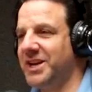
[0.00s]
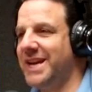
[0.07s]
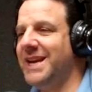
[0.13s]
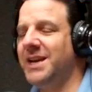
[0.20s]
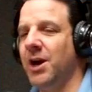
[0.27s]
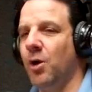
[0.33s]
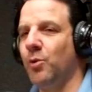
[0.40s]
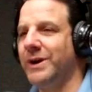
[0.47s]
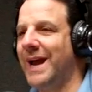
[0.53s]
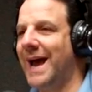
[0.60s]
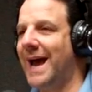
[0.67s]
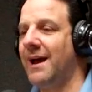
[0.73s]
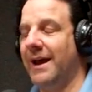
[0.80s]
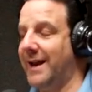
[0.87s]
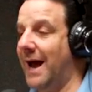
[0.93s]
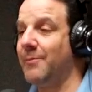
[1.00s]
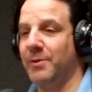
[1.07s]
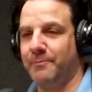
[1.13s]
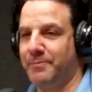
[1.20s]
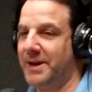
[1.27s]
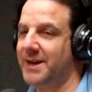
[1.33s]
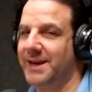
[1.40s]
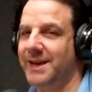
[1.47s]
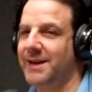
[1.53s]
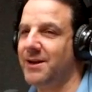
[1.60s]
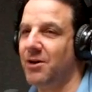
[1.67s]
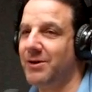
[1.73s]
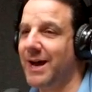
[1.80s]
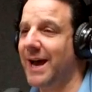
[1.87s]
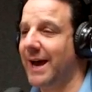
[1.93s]
Yeah, because ego would and I'm a big
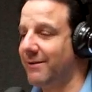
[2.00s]
ego